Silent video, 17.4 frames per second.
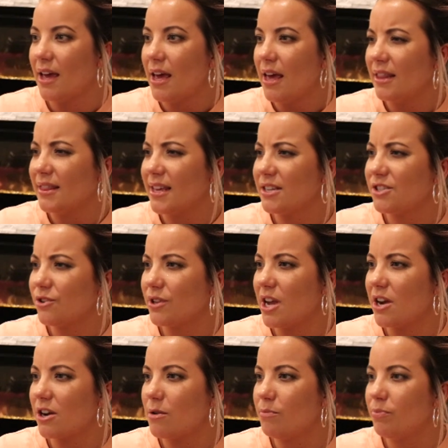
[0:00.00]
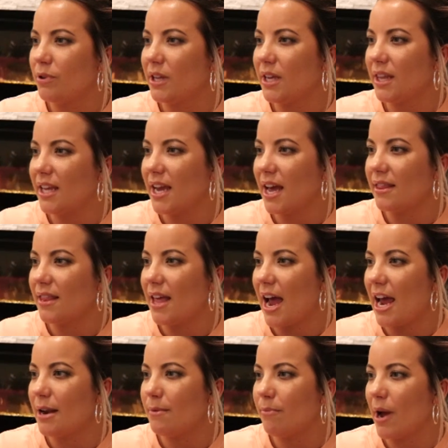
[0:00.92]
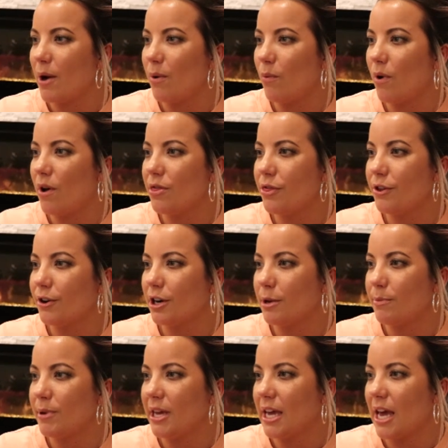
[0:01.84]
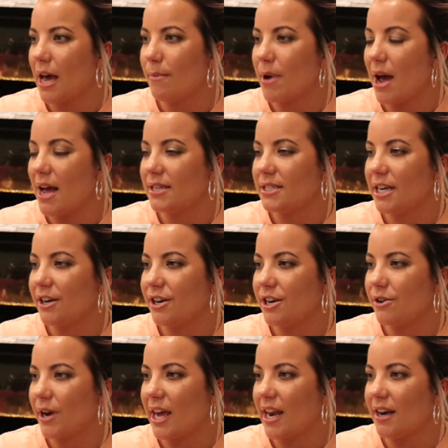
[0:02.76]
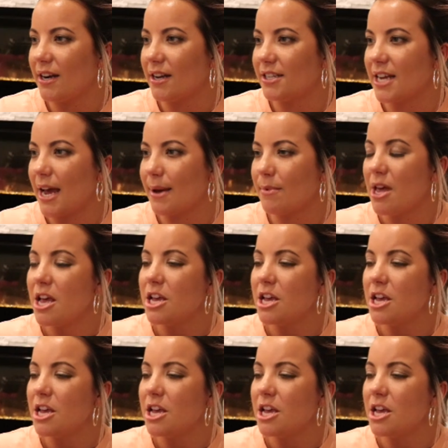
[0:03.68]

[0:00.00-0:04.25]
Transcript: They sold out completely online by 1:30 p.m. Ontario, Canada time.